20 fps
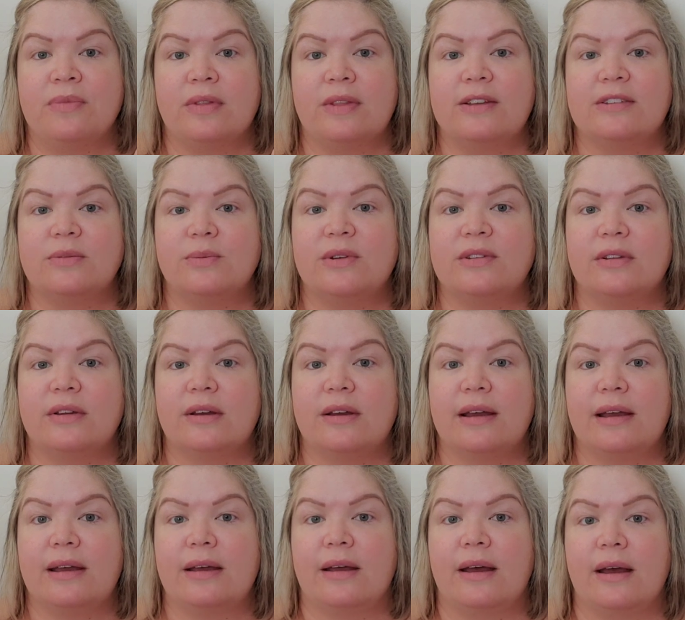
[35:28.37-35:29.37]
This was
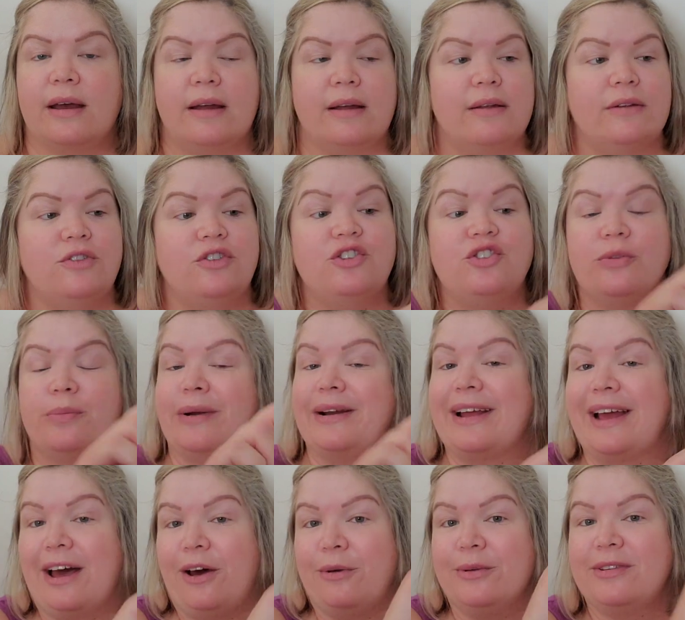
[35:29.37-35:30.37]
a uh, gingerbread
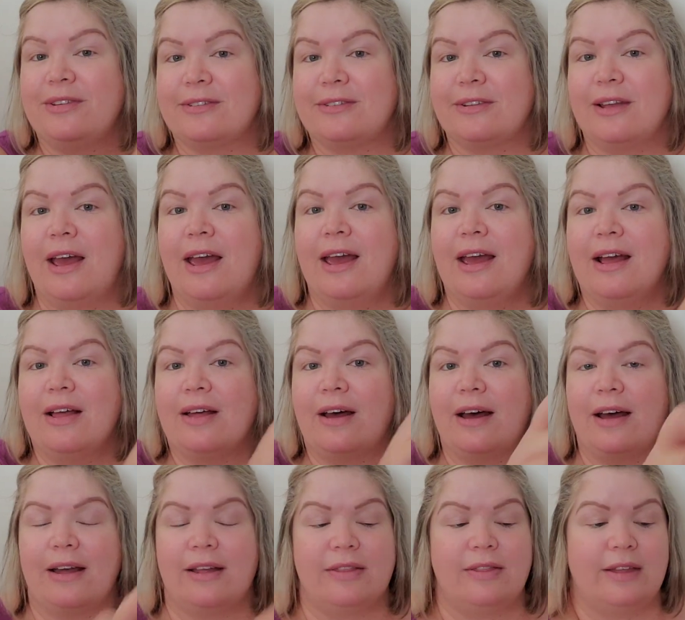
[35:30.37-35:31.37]
house
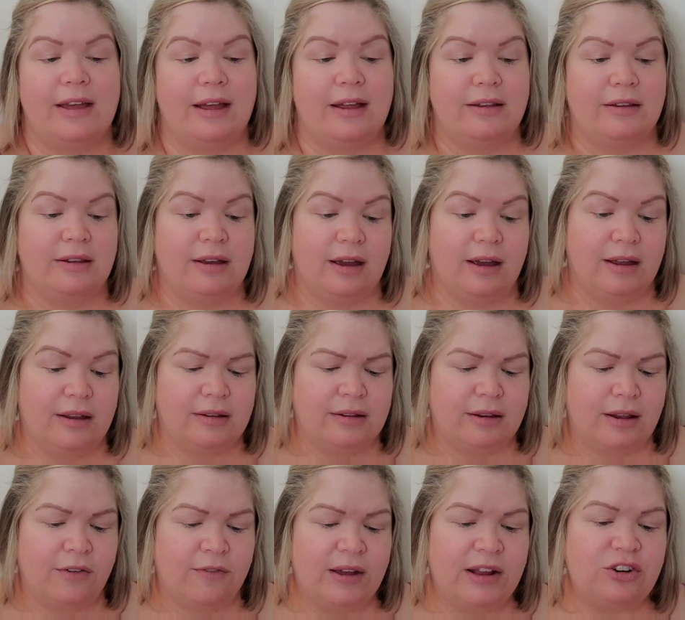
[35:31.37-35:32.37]
uh, that uh,
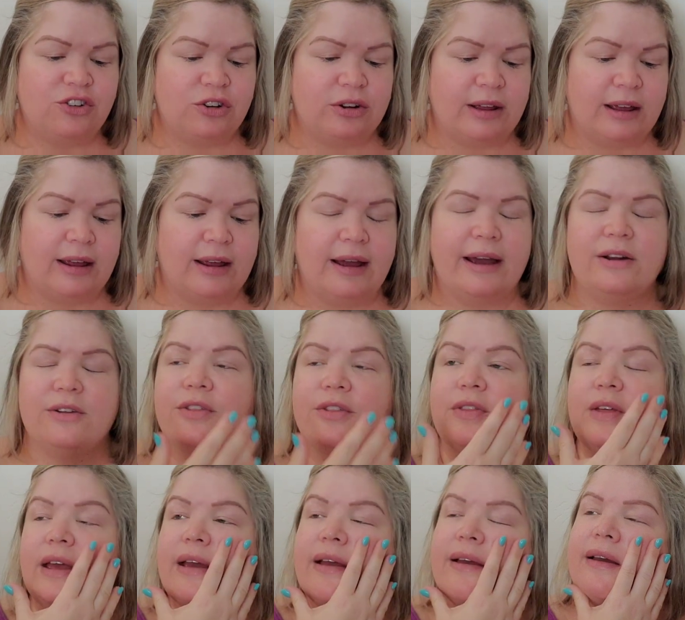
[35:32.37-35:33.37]
eventually, I don't
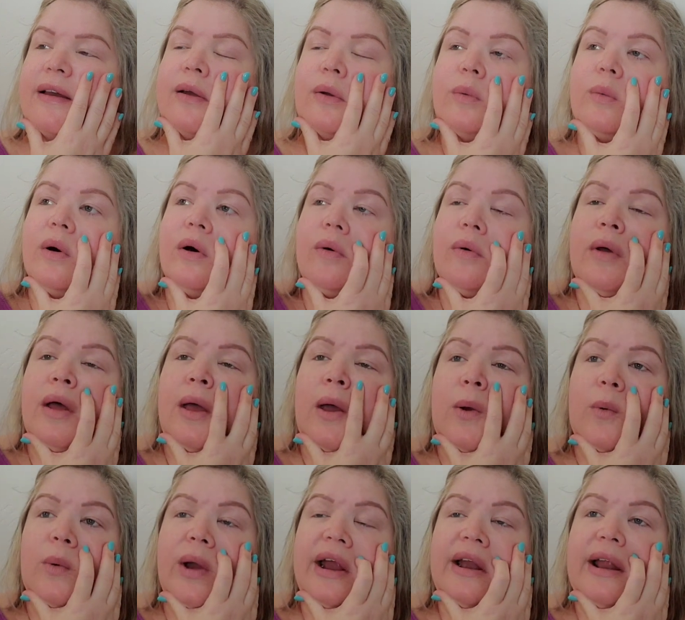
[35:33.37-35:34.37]
think, well,
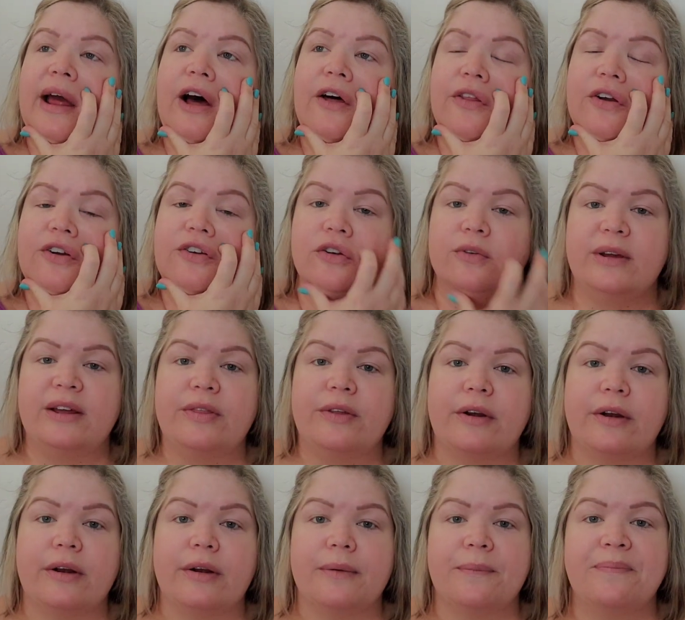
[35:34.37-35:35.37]
right now they're doing
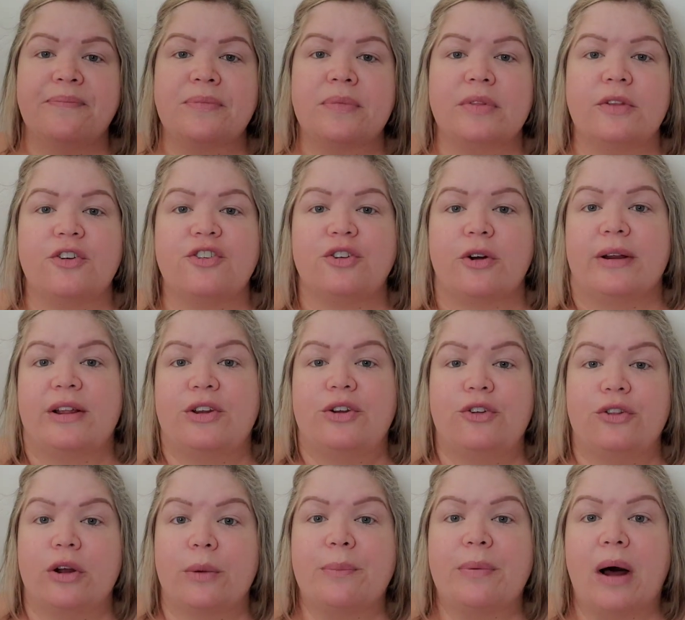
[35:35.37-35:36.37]
their, they're starting to
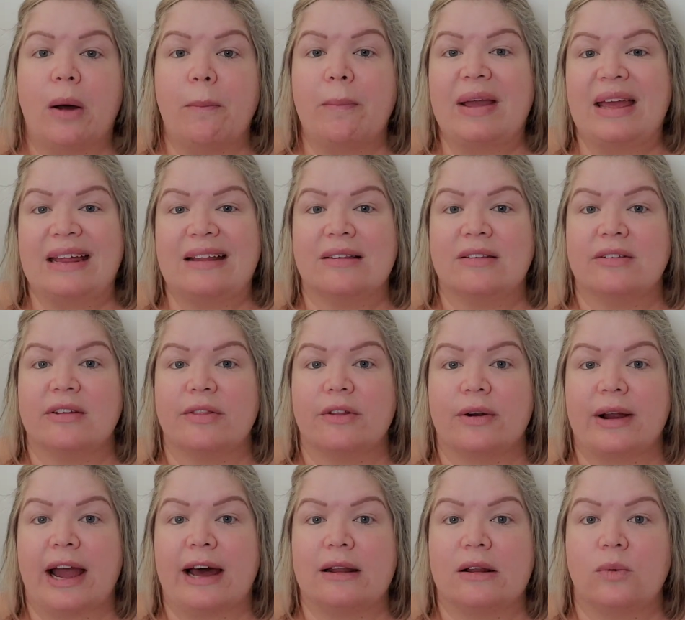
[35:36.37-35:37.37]
do their pumpkins and
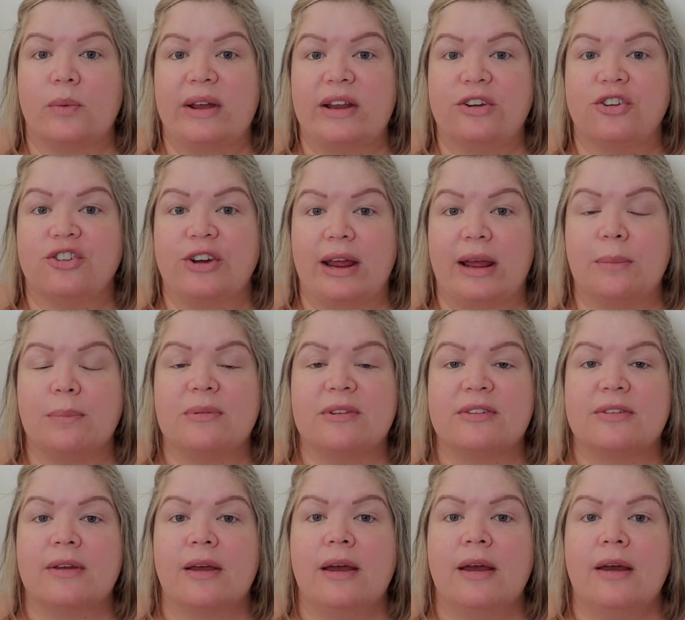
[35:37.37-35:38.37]
their Halloween
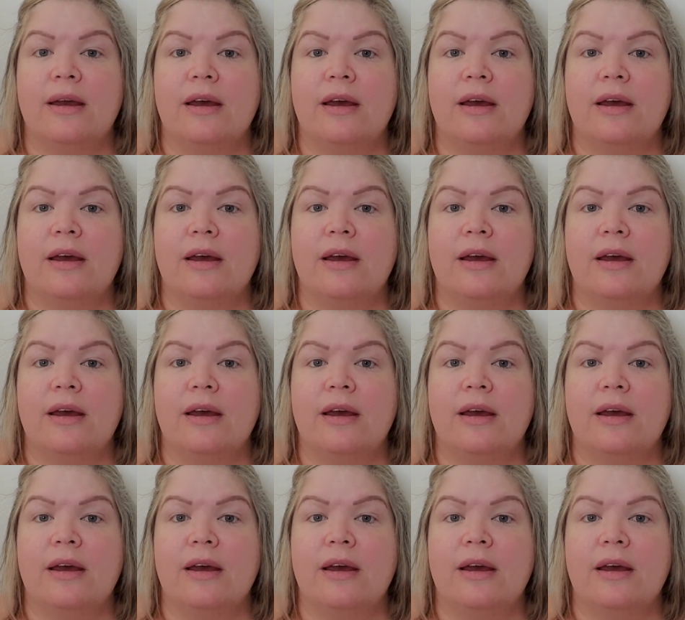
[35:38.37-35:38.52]
shapes.